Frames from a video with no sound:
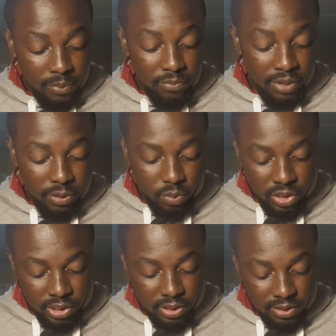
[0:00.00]

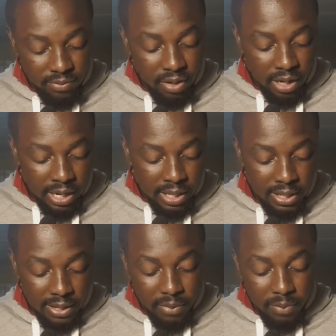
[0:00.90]
conditions is very high.
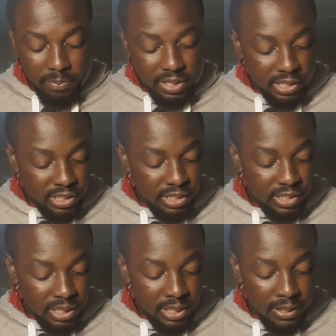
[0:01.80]
Milk production
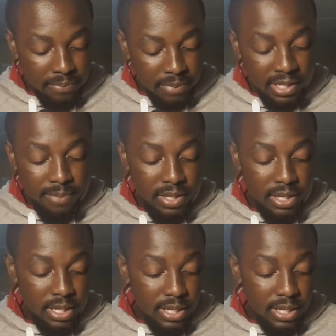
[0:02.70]
is medium.